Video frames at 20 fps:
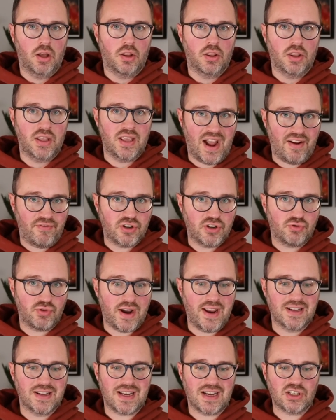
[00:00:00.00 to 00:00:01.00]
the average
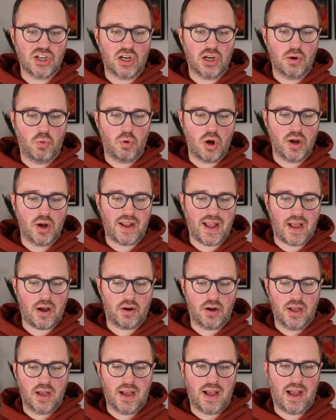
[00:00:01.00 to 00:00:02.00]
rate is actually going to work
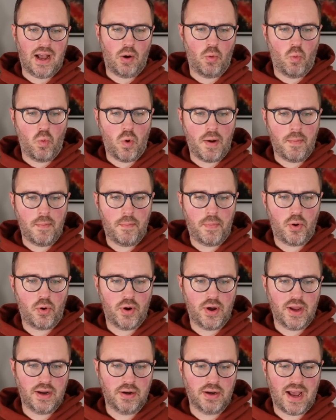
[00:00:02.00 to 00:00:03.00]
out at
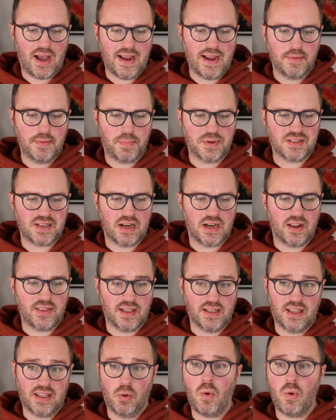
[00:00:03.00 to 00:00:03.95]
1.8%, I think. Yeah,